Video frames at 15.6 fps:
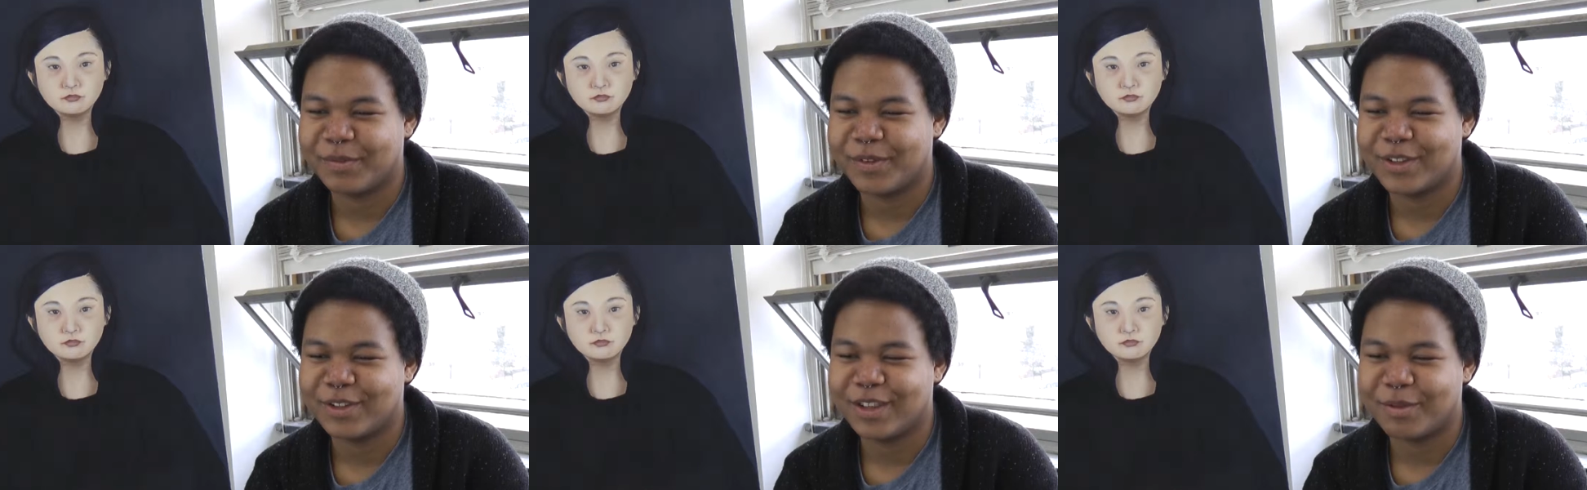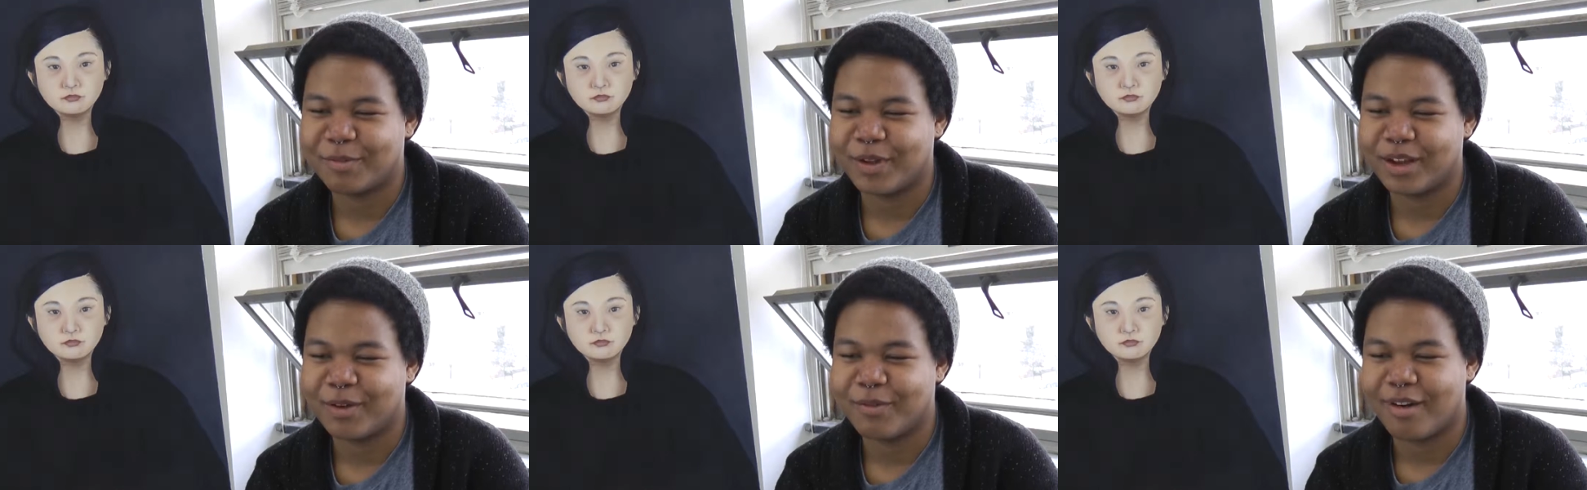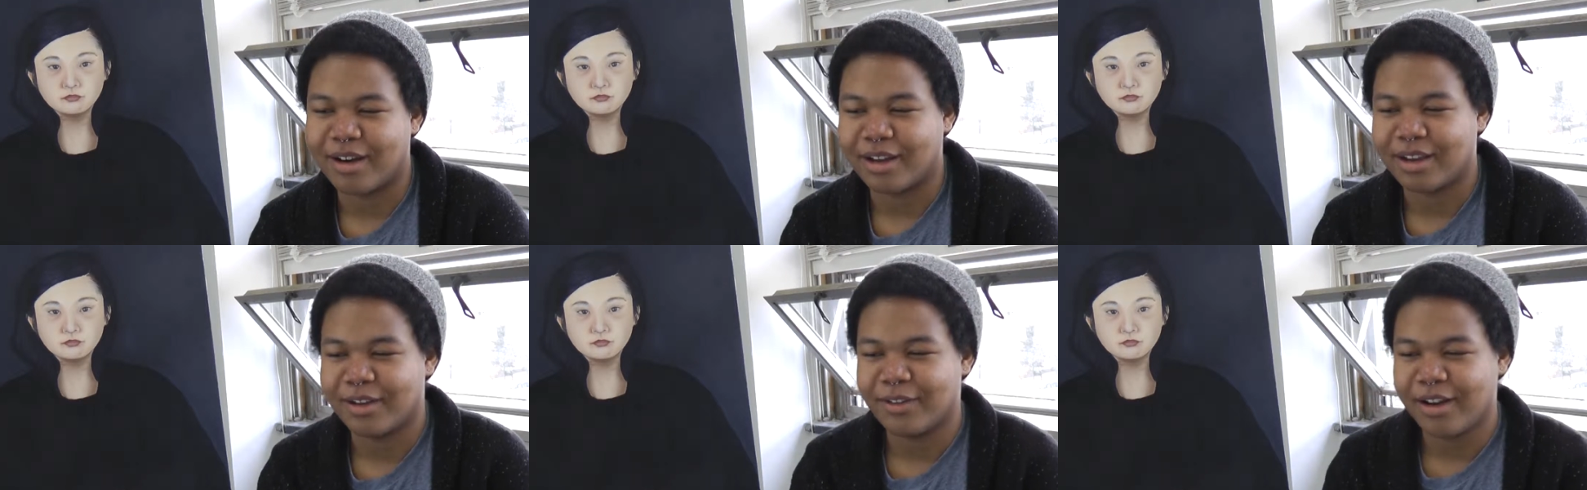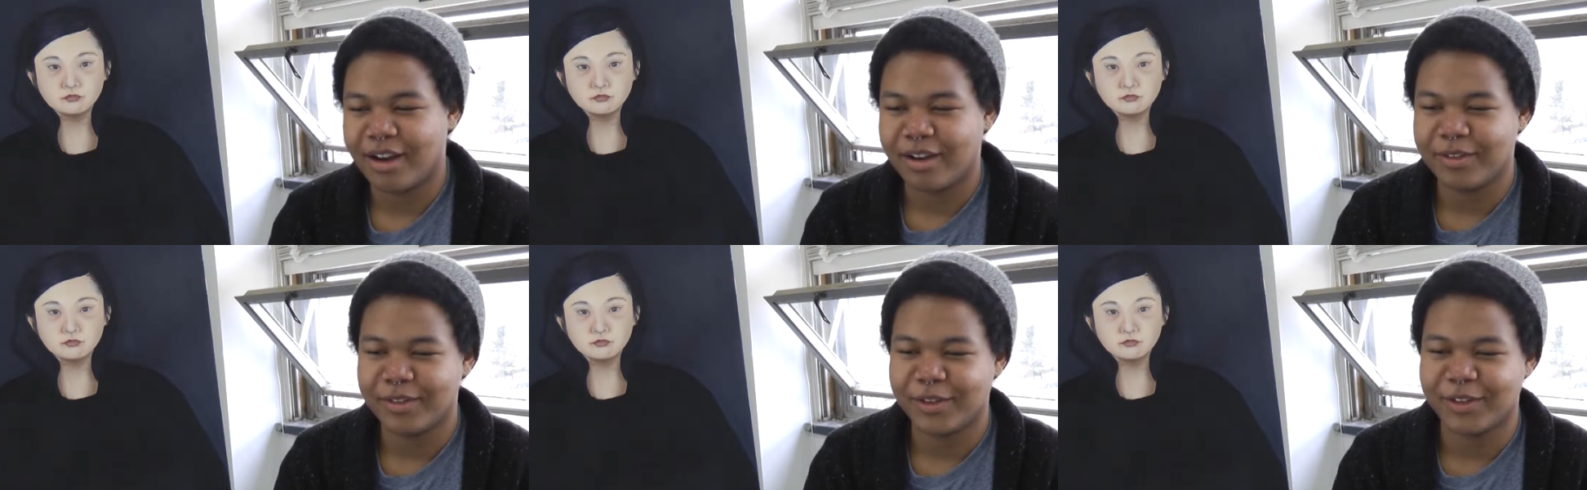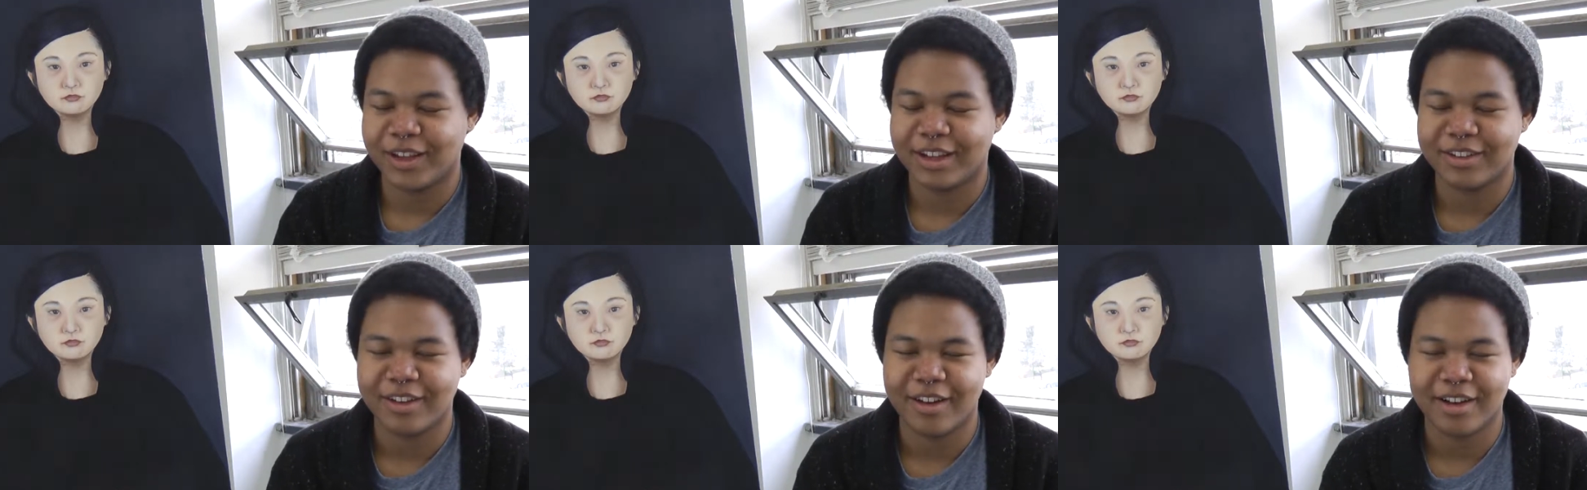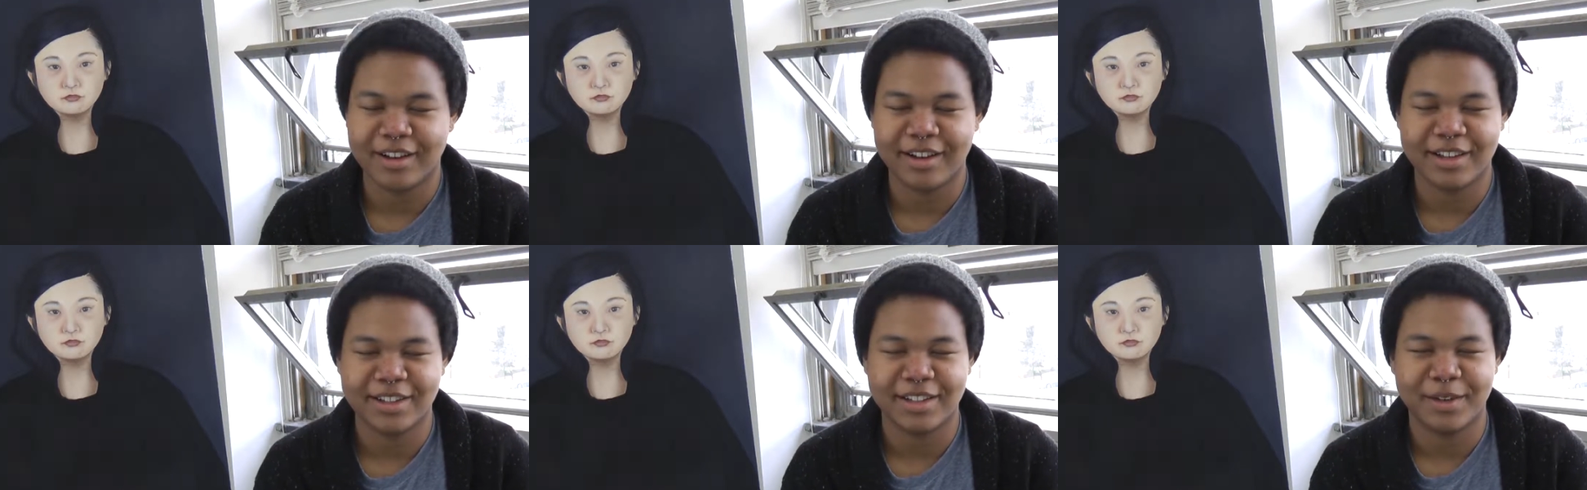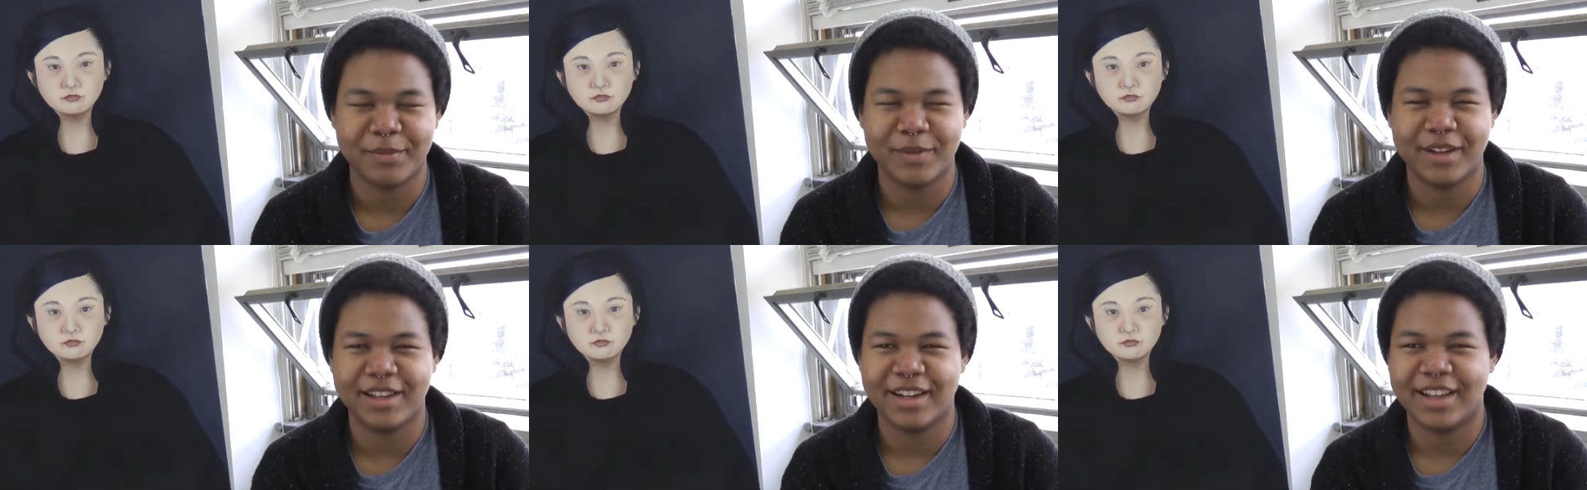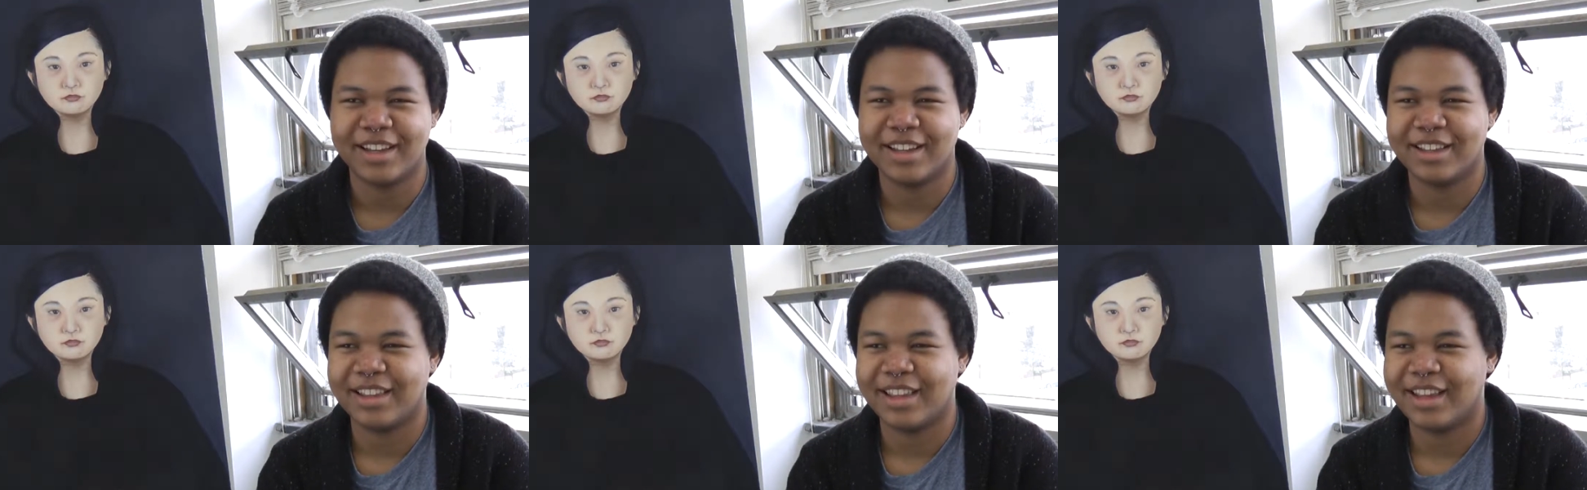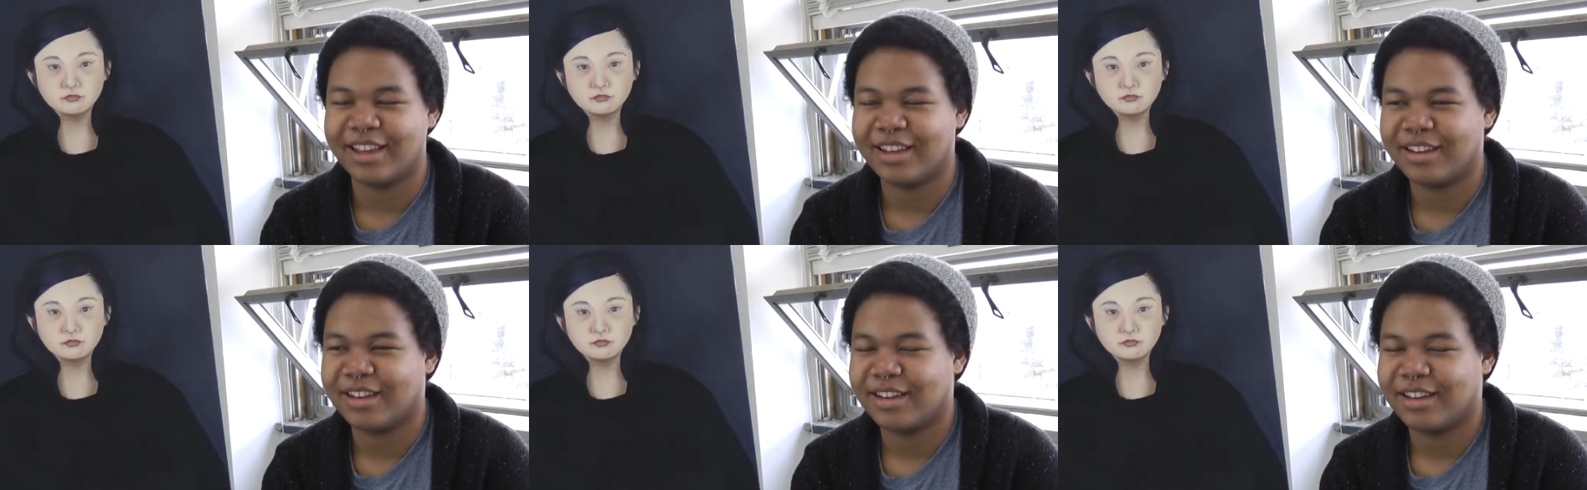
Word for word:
Speaker 1: when I'm like walking around or like talking to someone, I can like